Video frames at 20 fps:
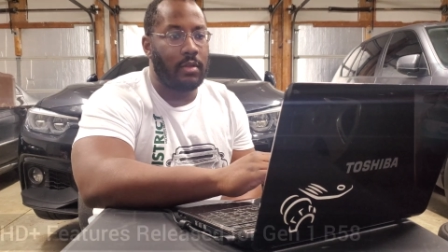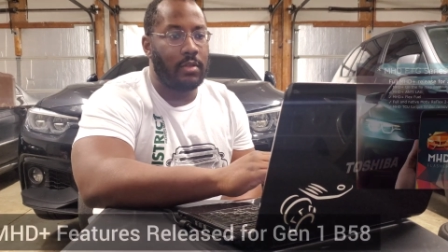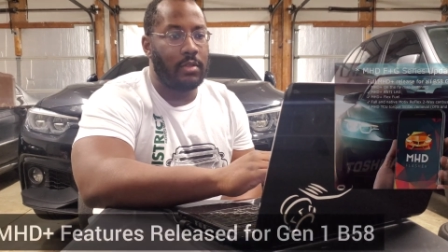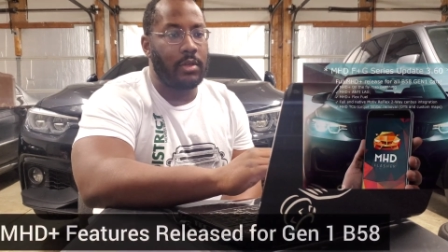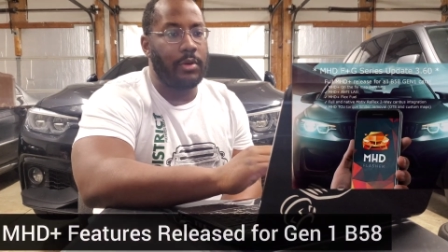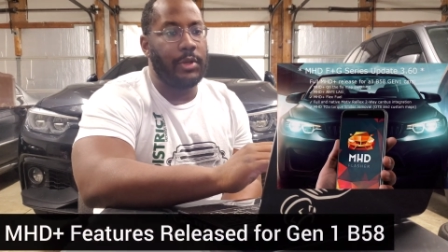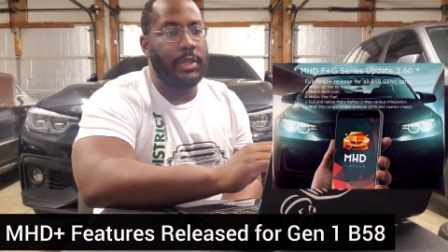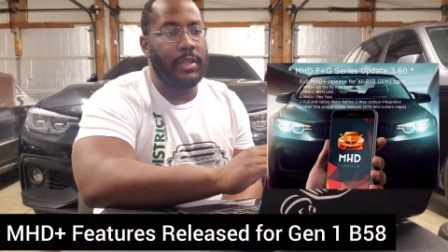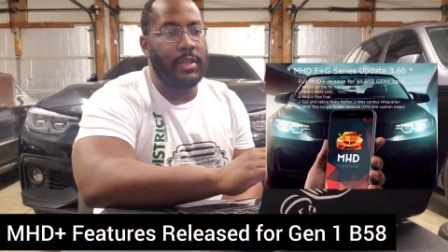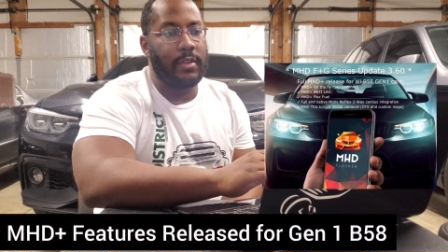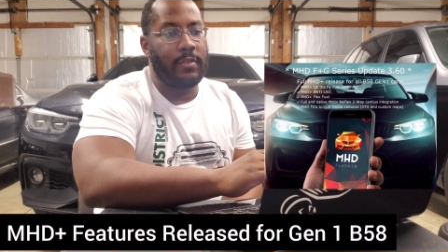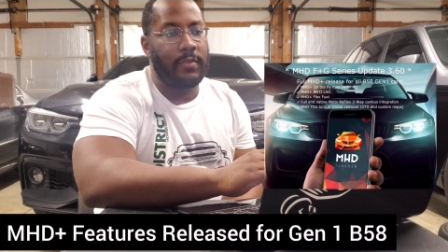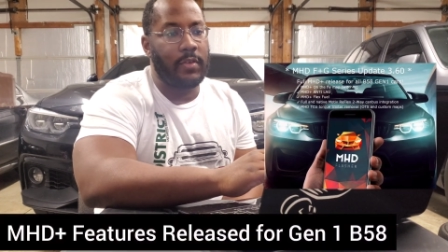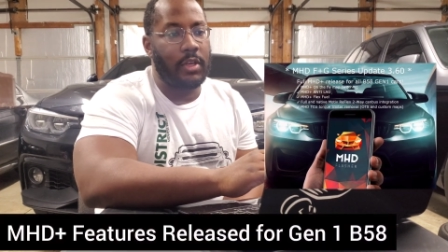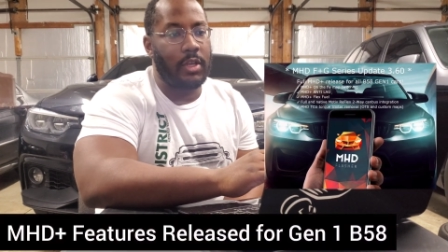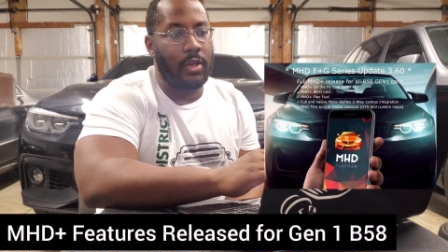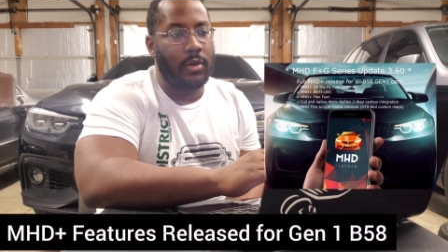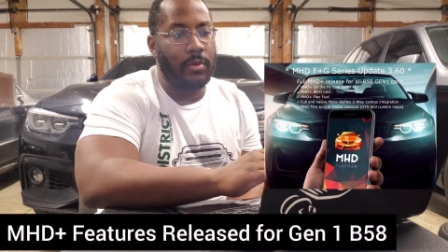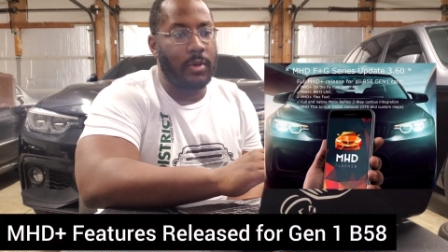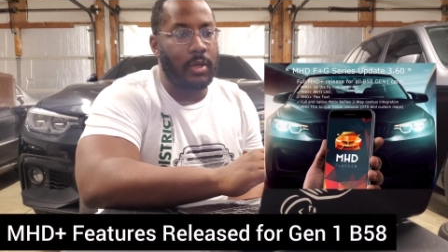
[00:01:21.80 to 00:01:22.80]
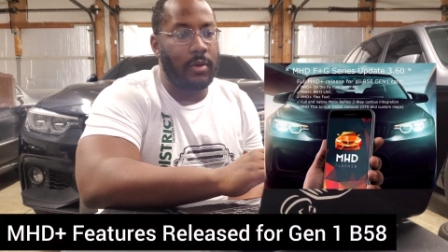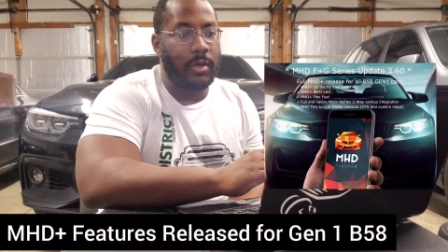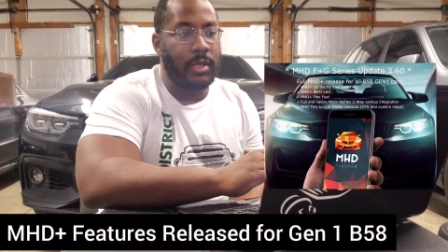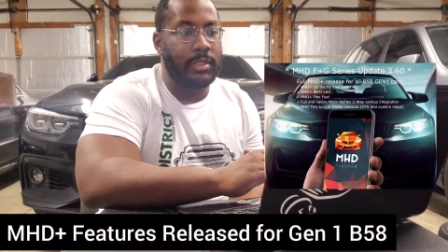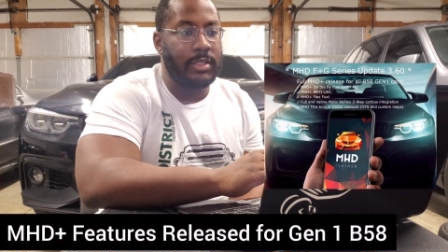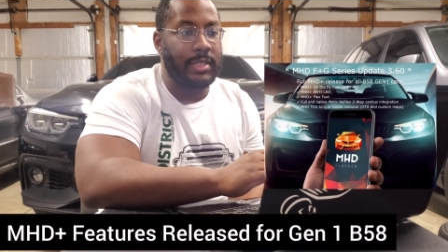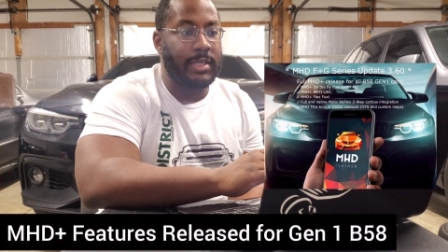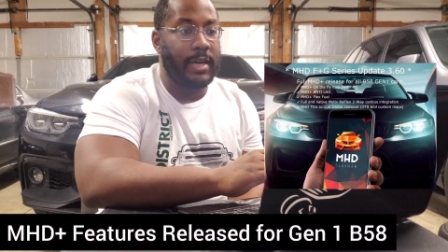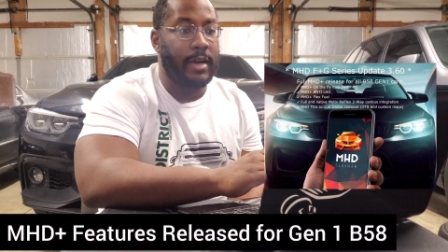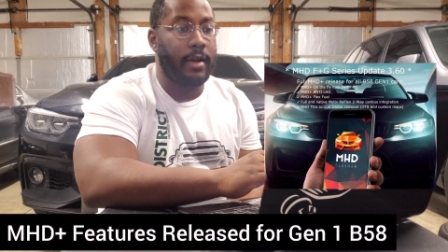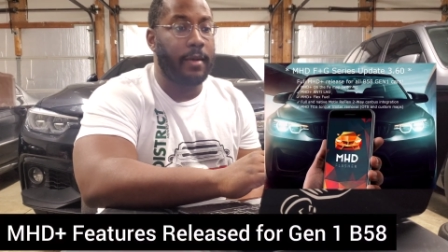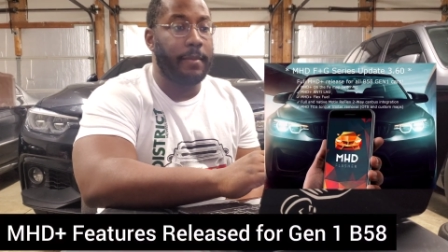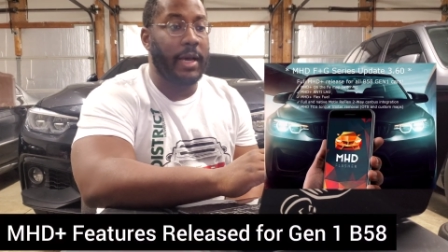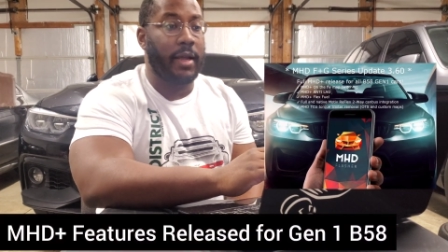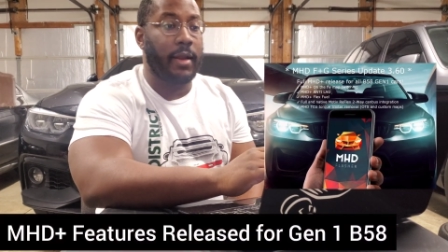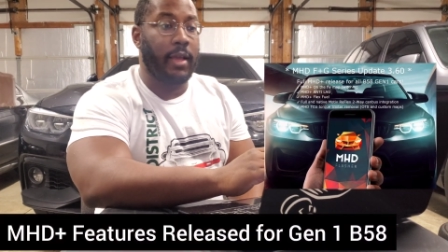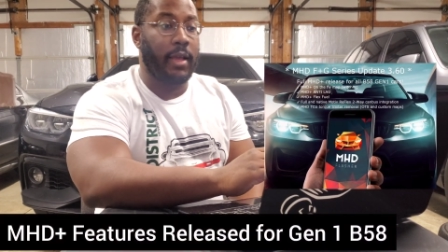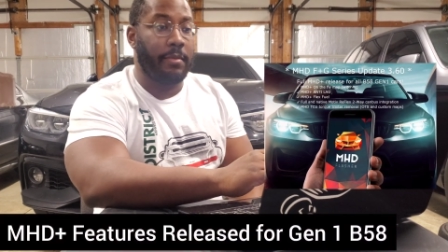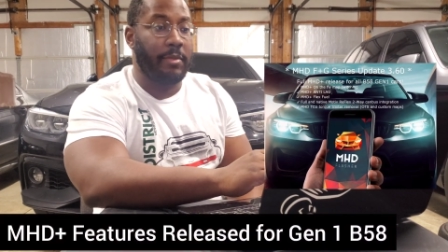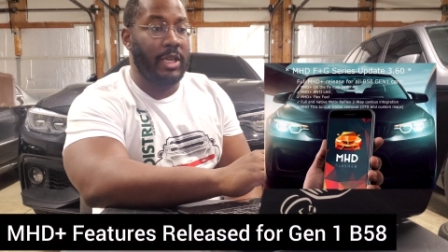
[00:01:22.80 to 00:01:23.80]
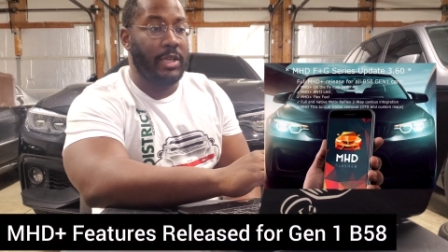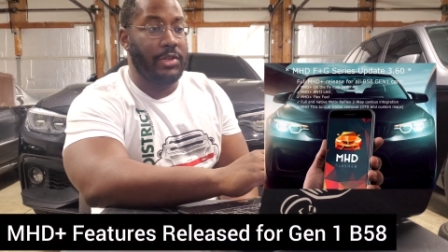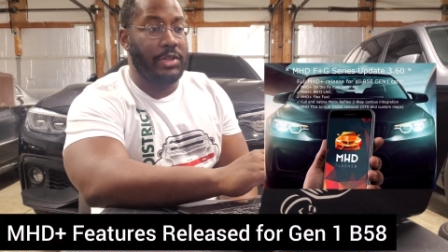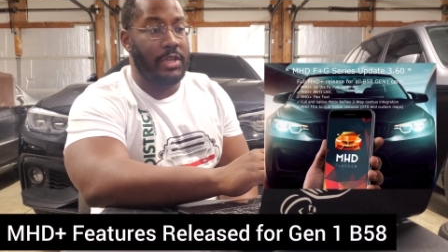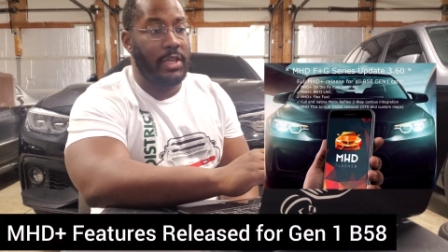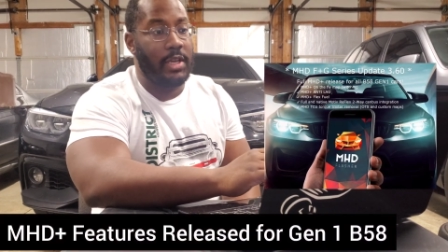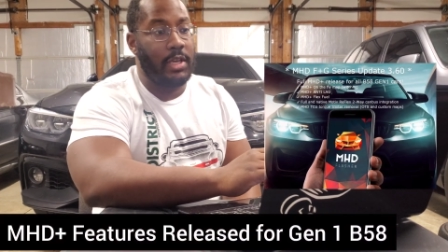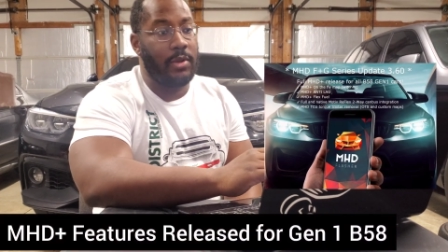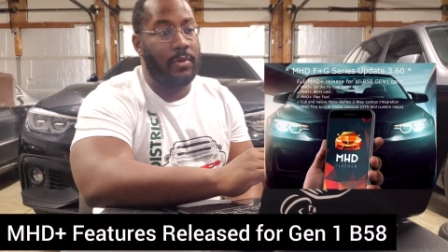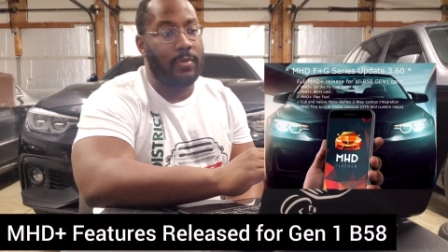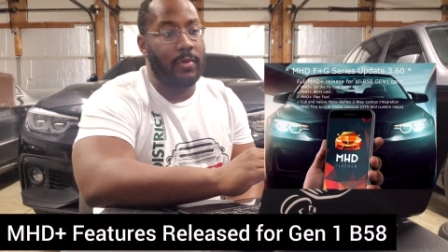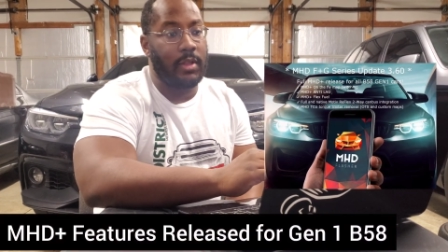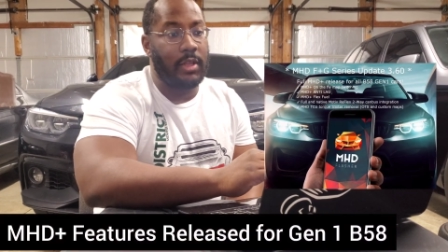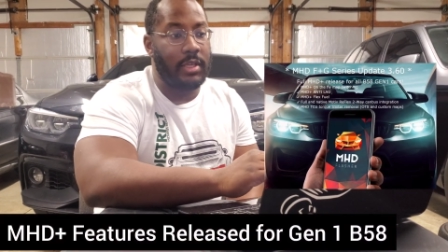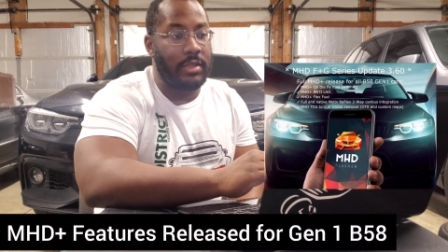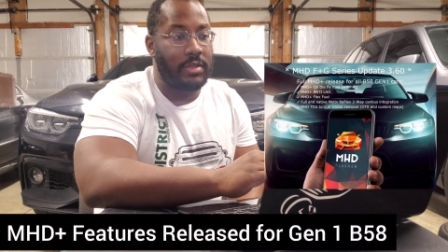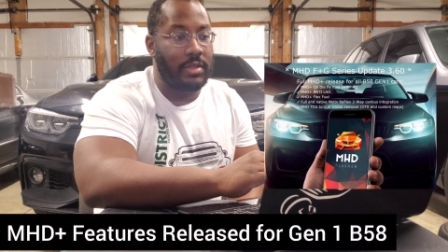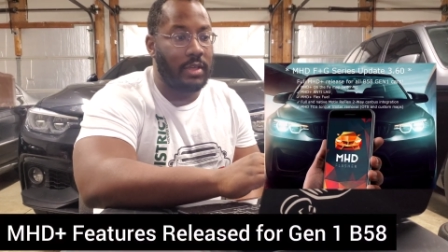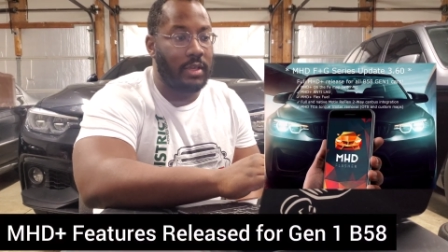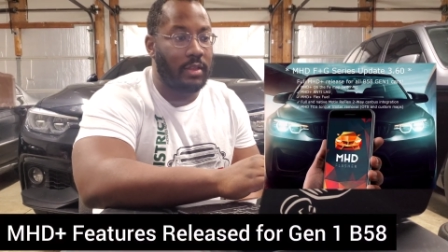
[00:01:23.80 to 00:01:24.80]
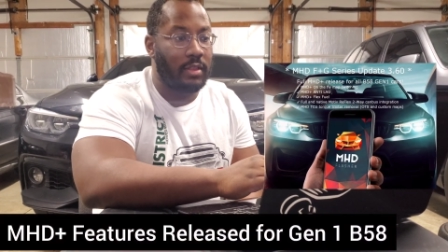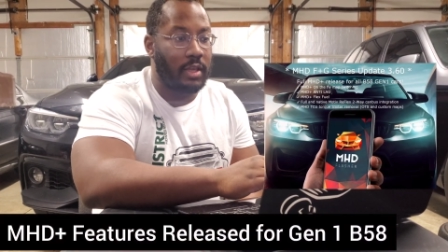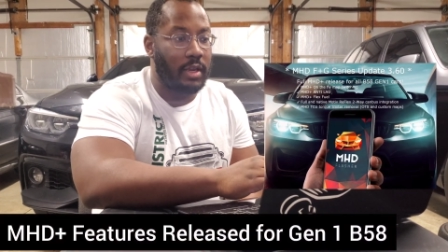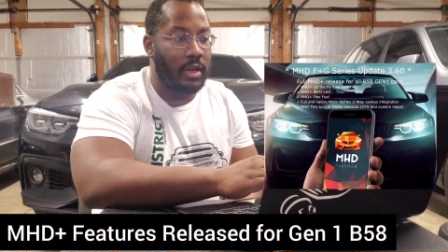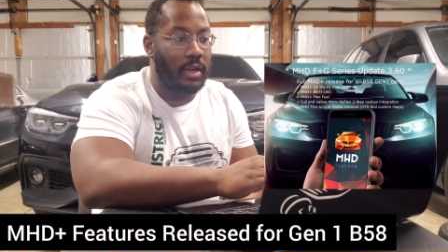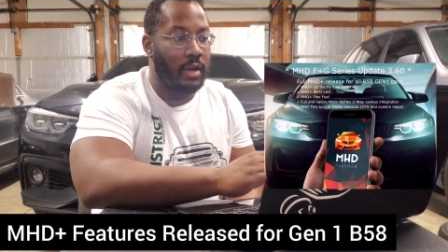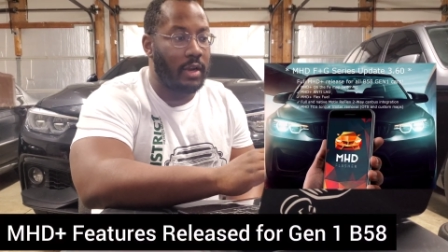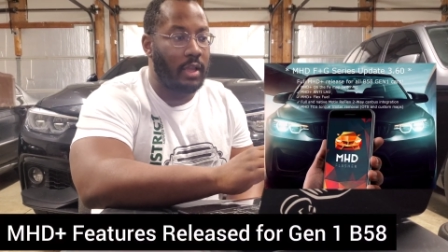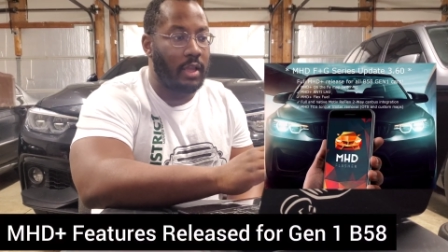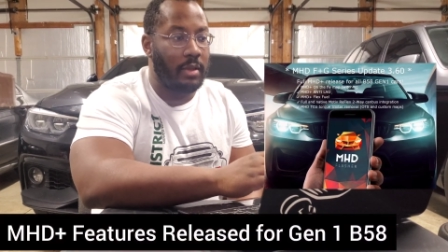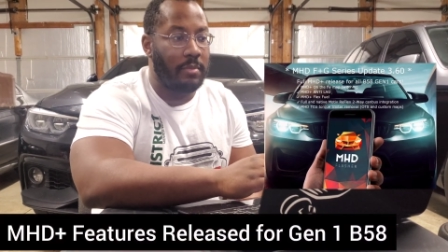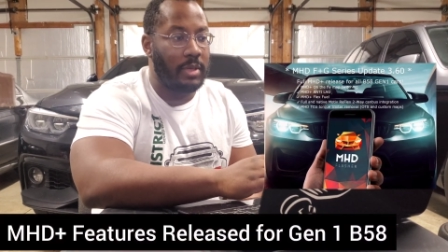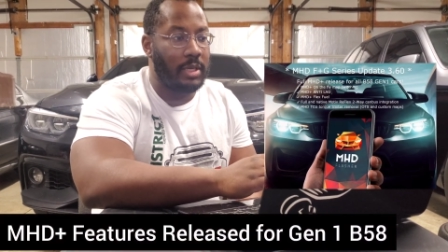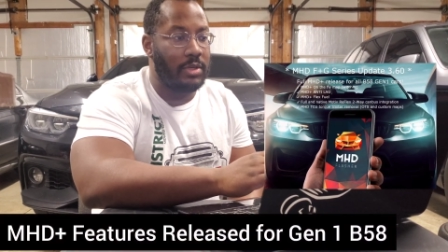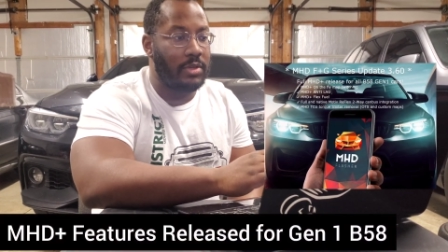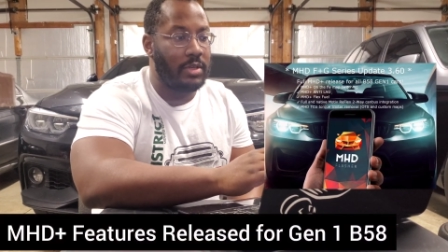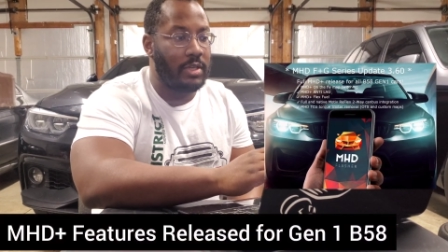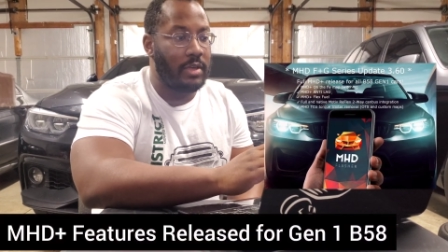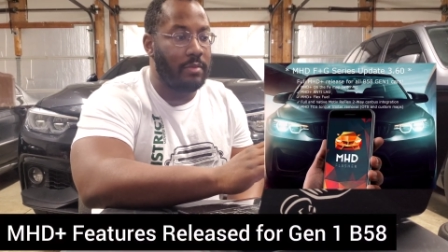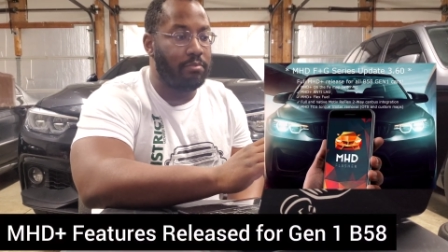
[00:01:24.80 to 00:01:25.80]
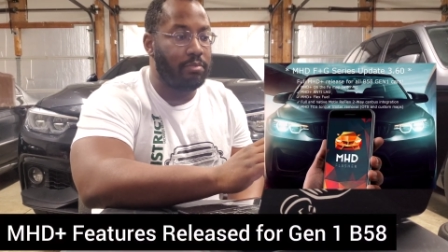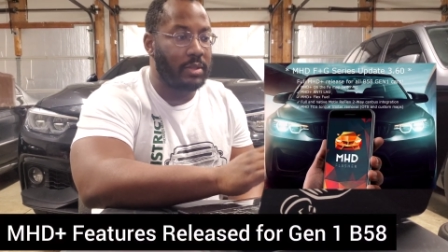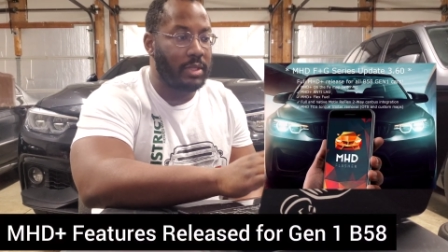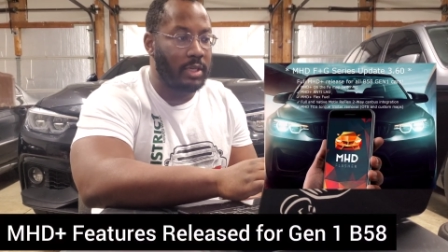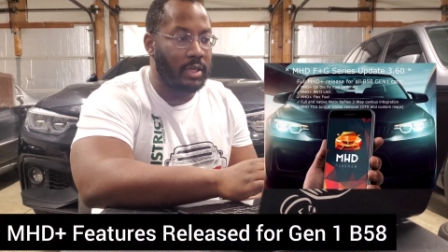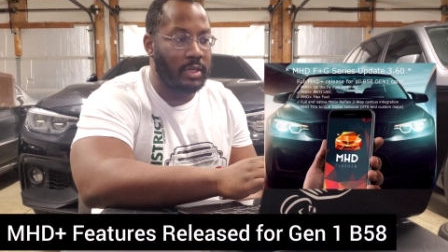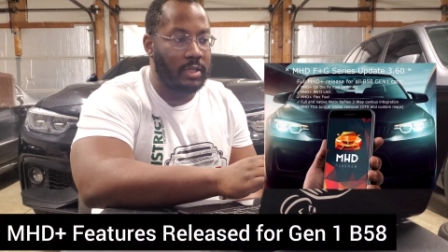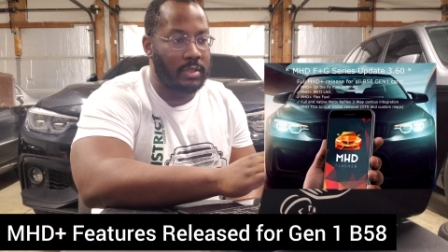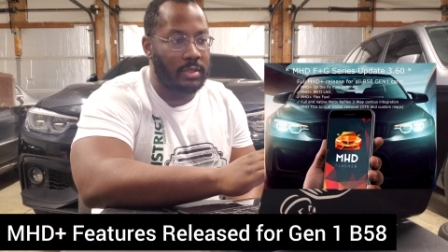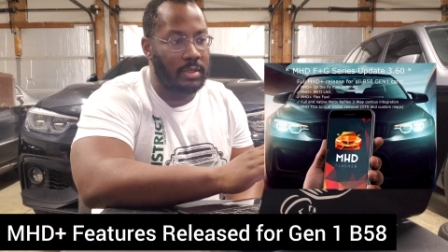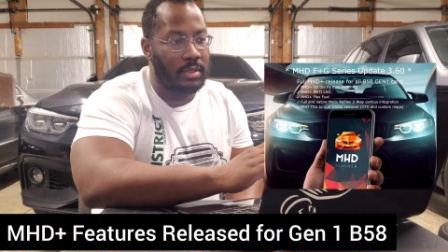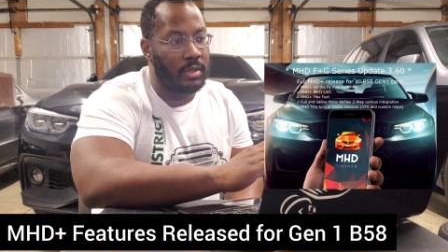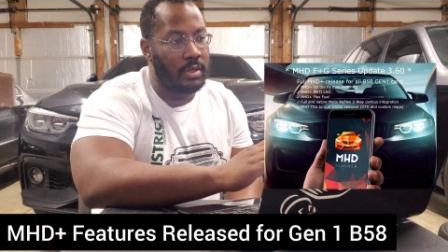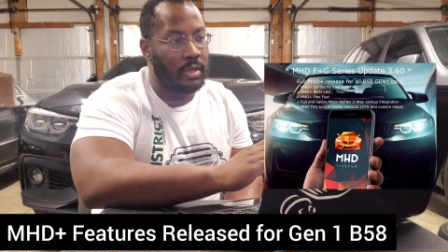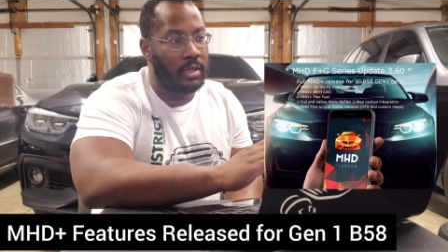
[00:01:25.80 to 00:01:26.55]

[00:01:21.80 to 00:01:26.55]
So in this video, we're going to talk about MHD releasing their MHD Plus